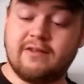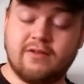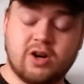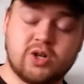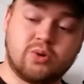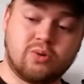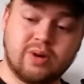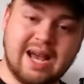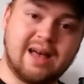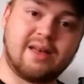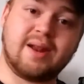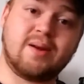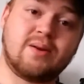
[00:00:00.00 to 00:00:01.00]
virtual
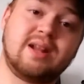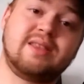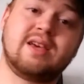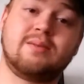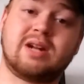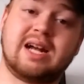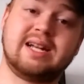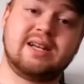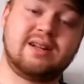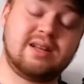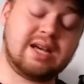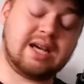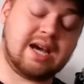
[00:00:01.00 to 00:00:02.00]
reality or anything, but I
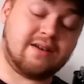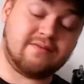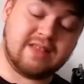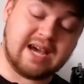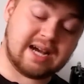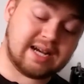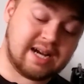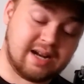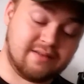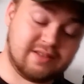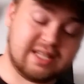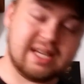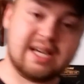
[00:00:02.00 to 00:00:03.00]
did have that kind
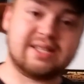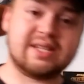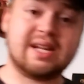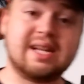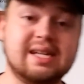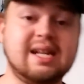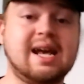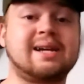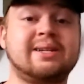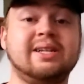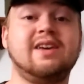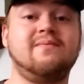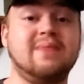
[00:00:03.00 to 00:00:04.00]
of sense, and it did
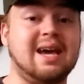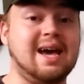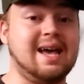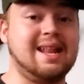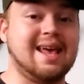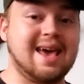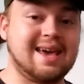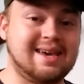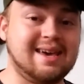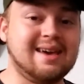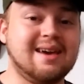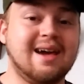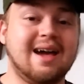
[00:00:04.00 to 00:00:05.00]
actually give me a
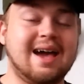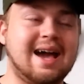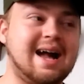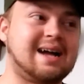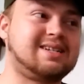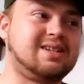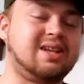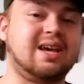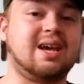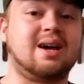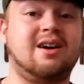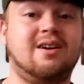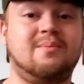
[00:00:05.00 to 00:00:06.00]
headache,
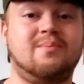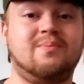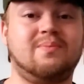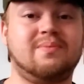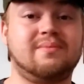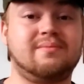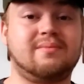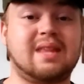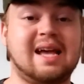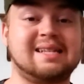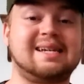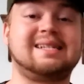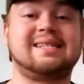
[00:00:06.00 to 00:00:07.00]
actually.
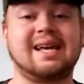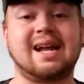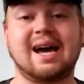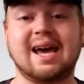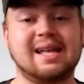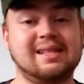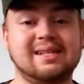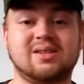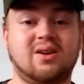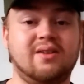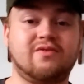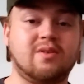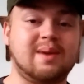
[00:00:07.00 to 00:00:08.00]
As I said, I had this
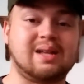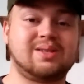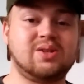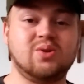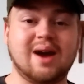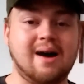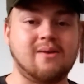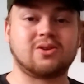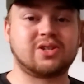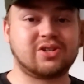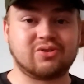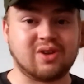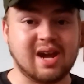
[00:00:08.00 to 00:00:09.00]
on for about 2
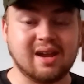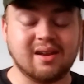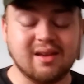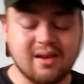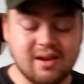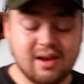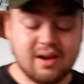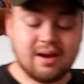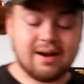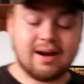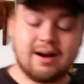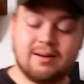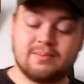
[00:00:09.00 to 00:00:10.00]
hours straight,
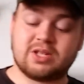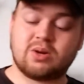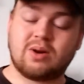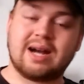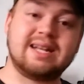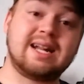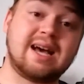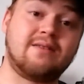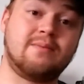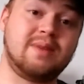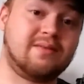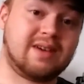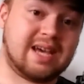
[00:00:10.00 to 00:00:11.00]
so I did have a
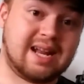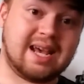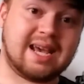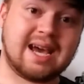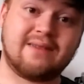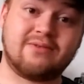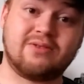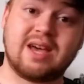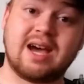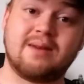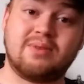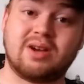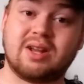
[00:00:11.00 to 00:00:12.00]
bit of a headache after
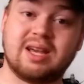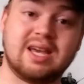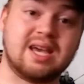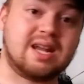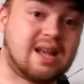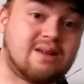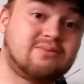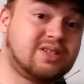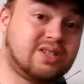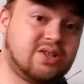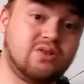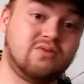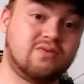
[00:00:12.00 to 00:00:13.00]
that, but again, that was
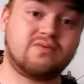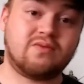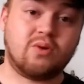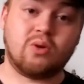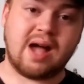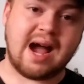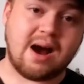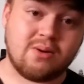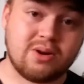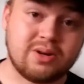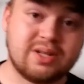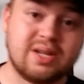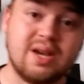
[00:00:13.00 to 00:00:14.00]
2 full
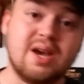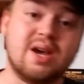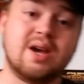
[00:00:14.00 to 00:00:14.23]
hours.